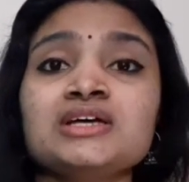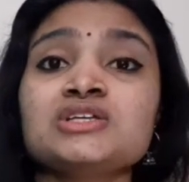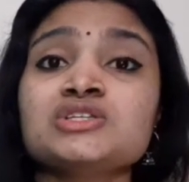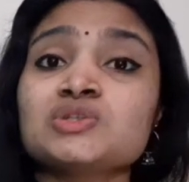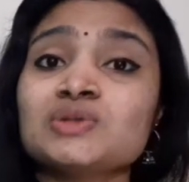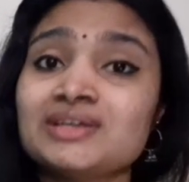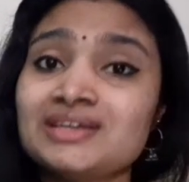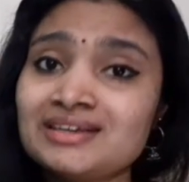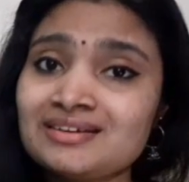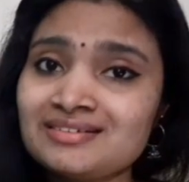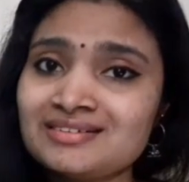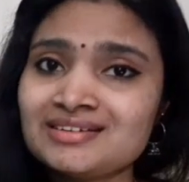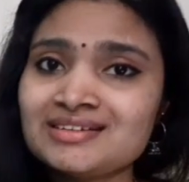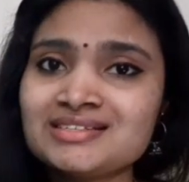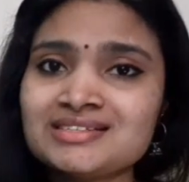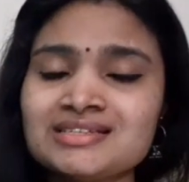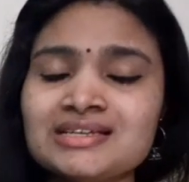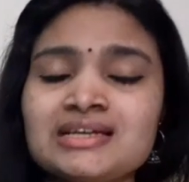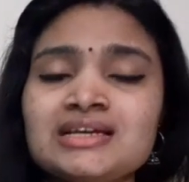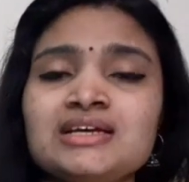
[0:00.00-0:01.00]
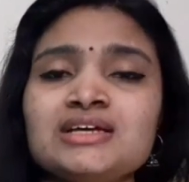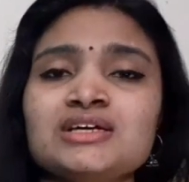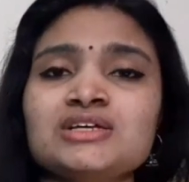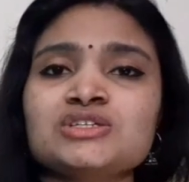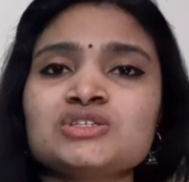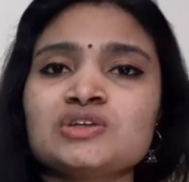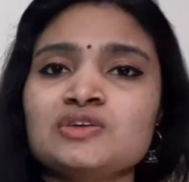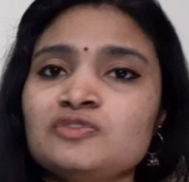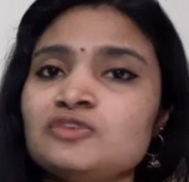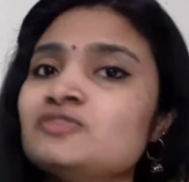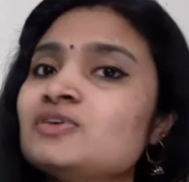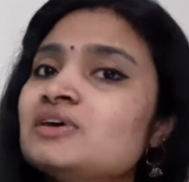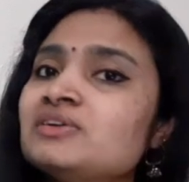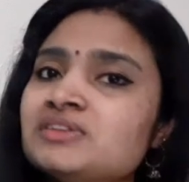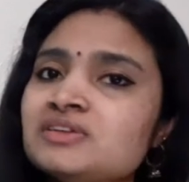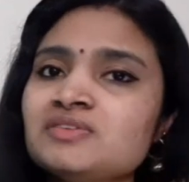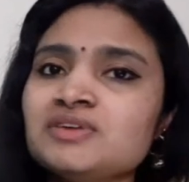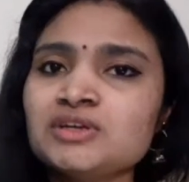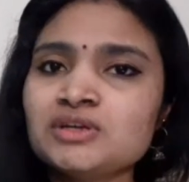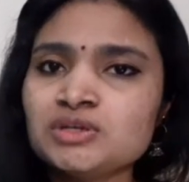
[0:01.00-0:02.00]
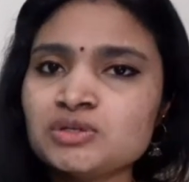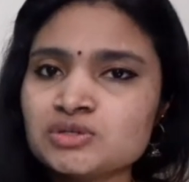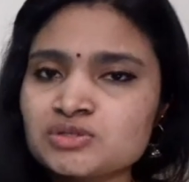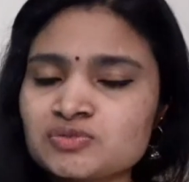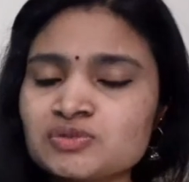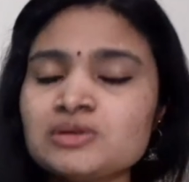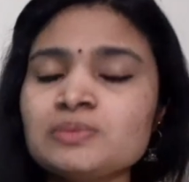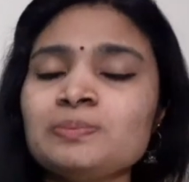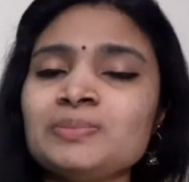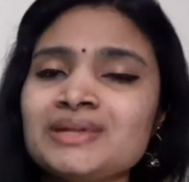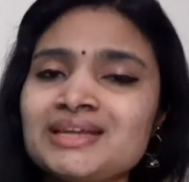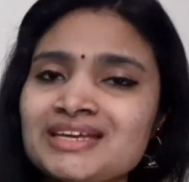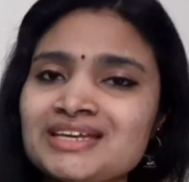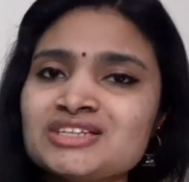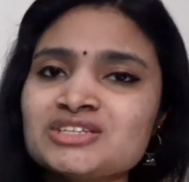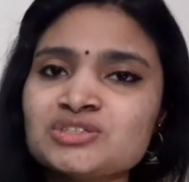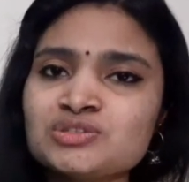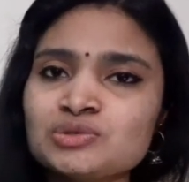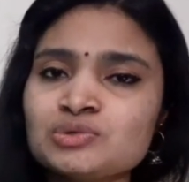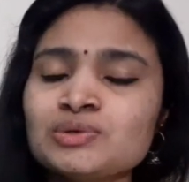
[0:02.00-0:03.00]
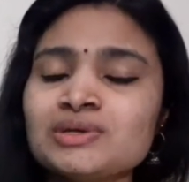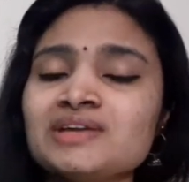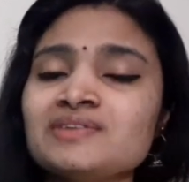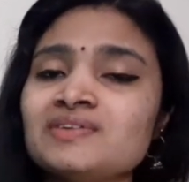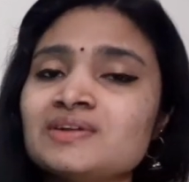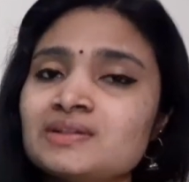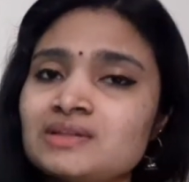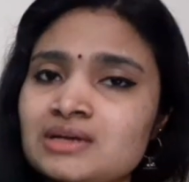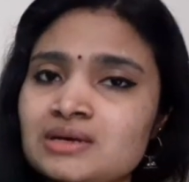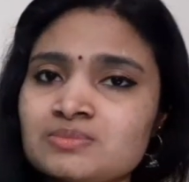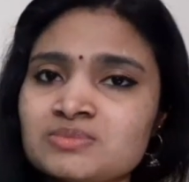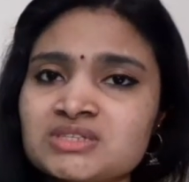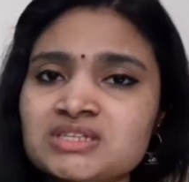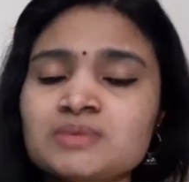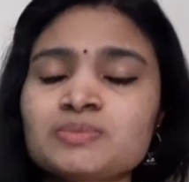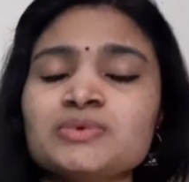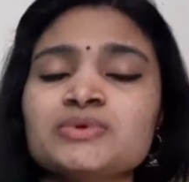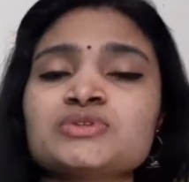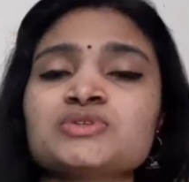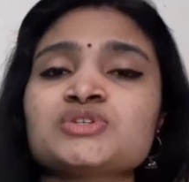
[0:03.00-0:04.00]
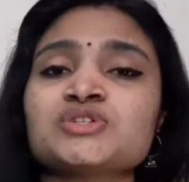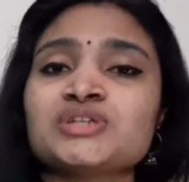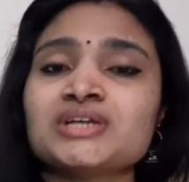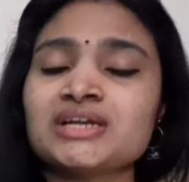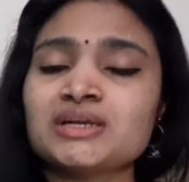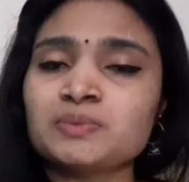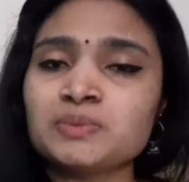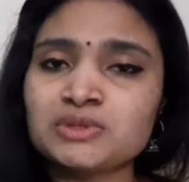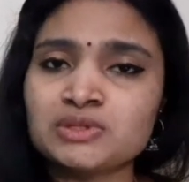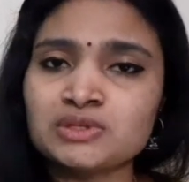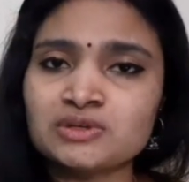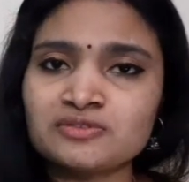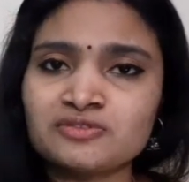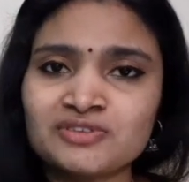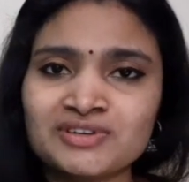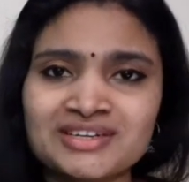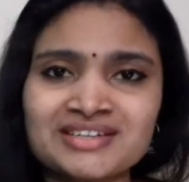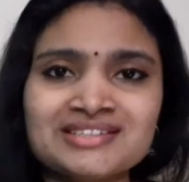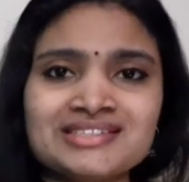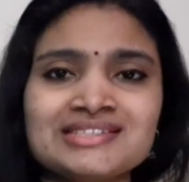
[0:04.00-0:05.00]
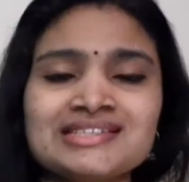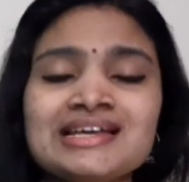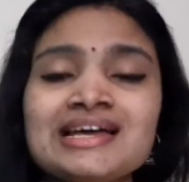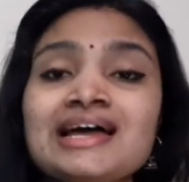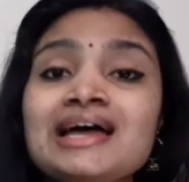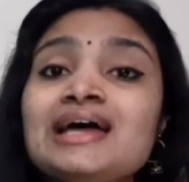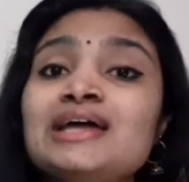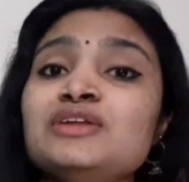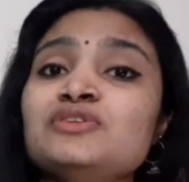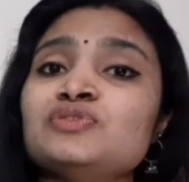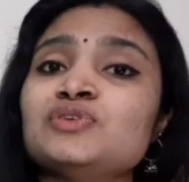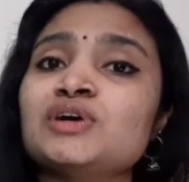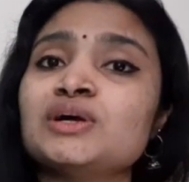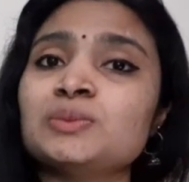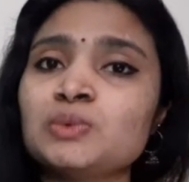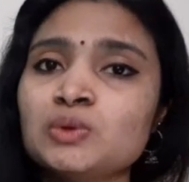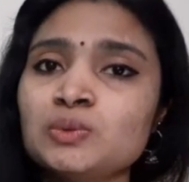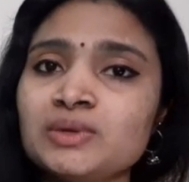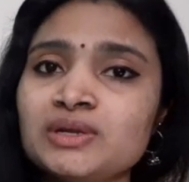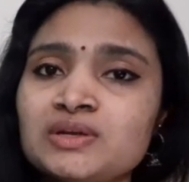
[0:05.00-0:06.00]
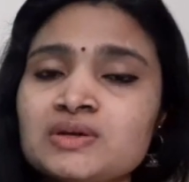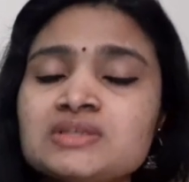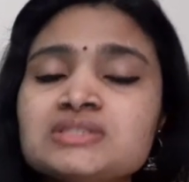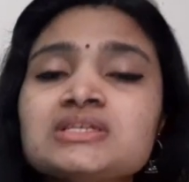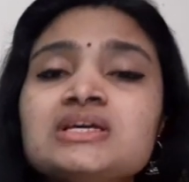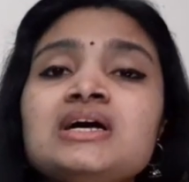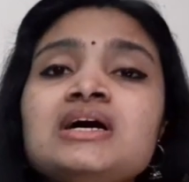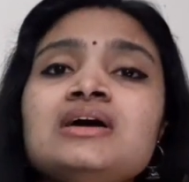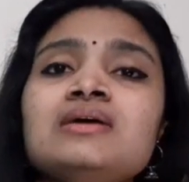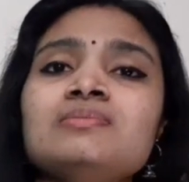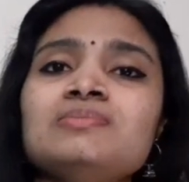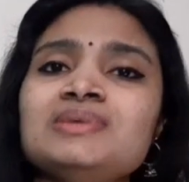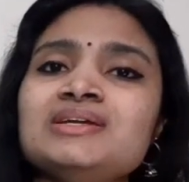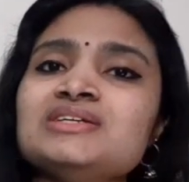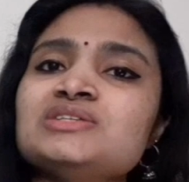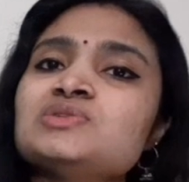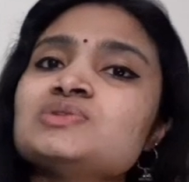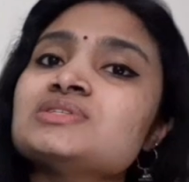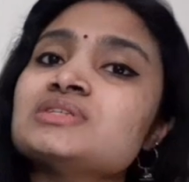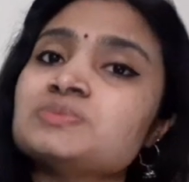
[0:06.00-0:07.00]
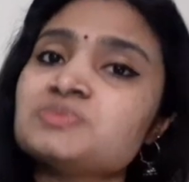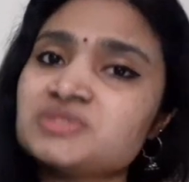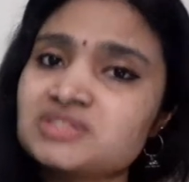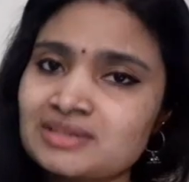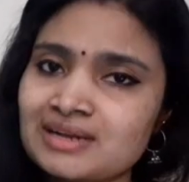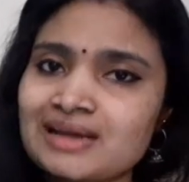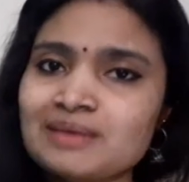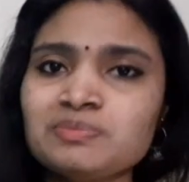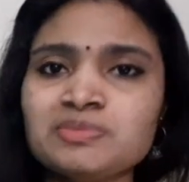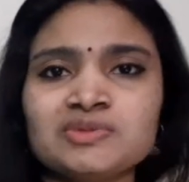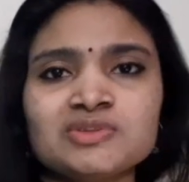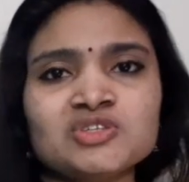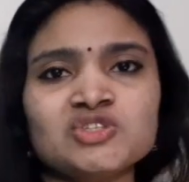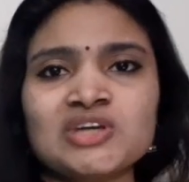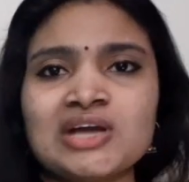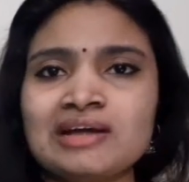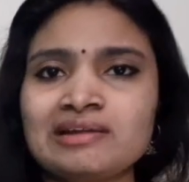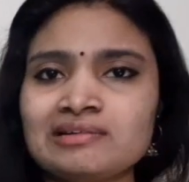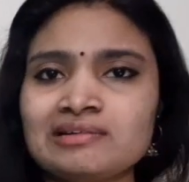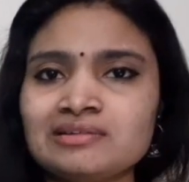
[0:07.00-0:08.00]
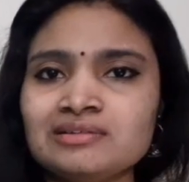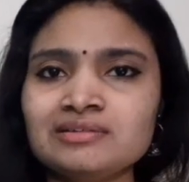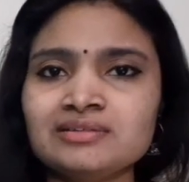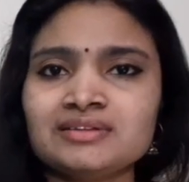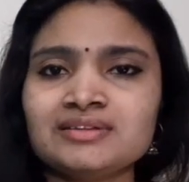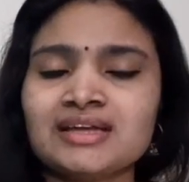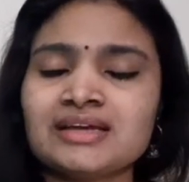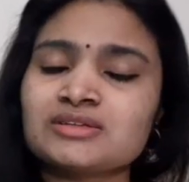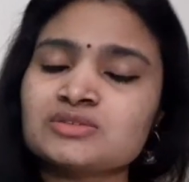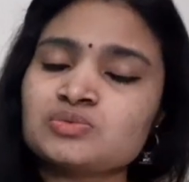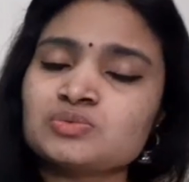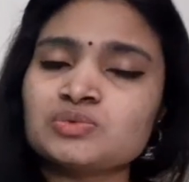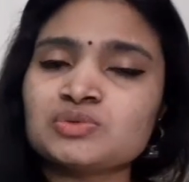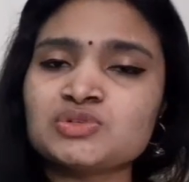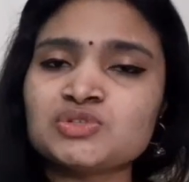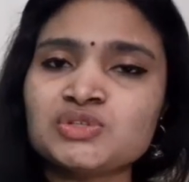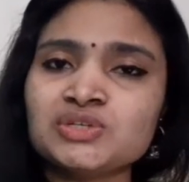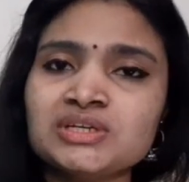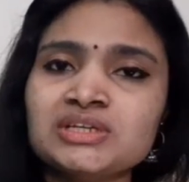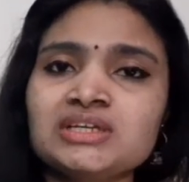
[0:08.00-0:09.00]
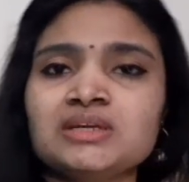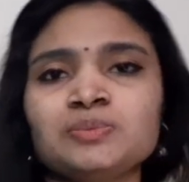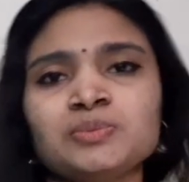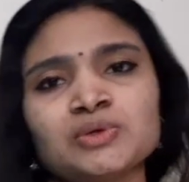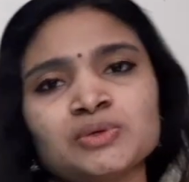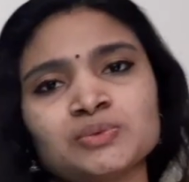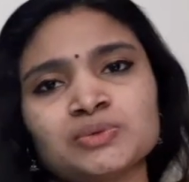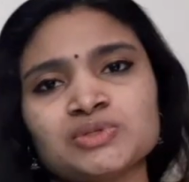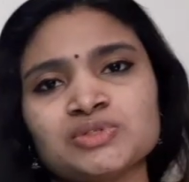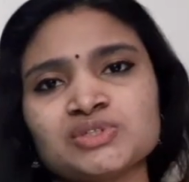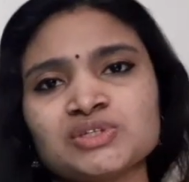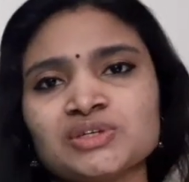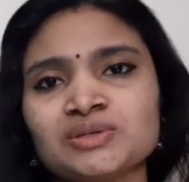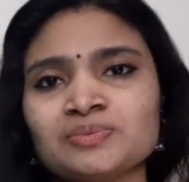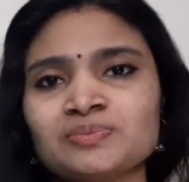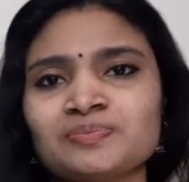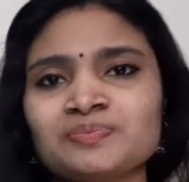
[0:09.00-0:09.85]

So here it is. So if you found the video useful, please do give it a thumbs up, also share it with your friends, and if you have more videos, please do subscribe to the channel. Thanks for watching and keep on watching.